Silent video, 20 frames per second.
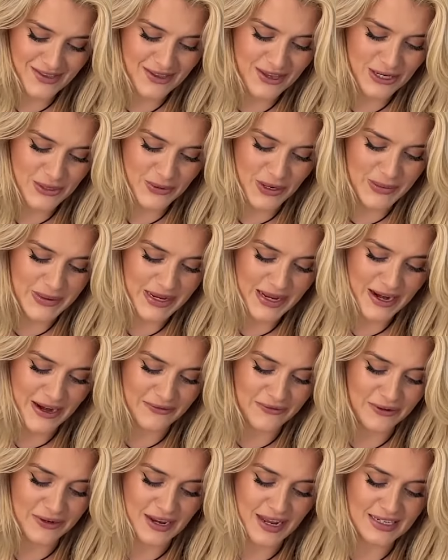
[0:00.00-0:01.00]
You just want to be
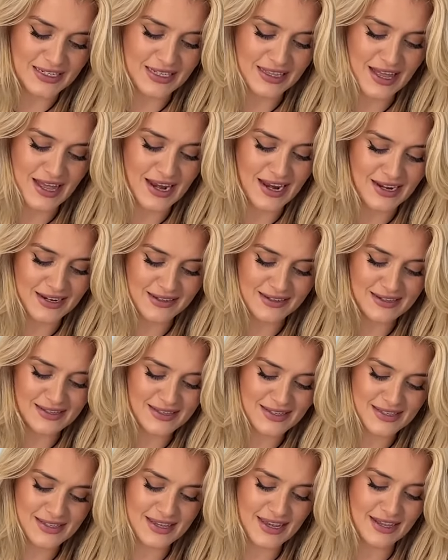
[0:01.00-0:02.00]
careful not to let it
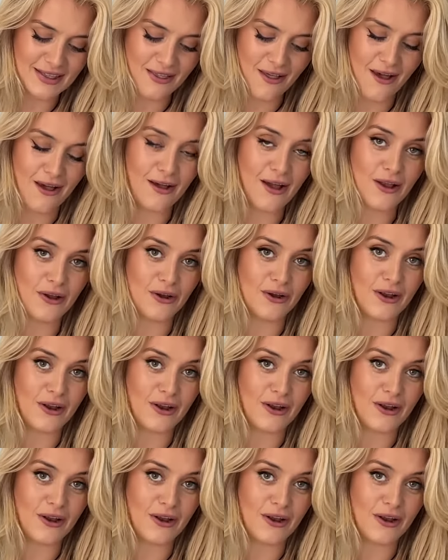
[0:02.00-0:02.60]
sit long on your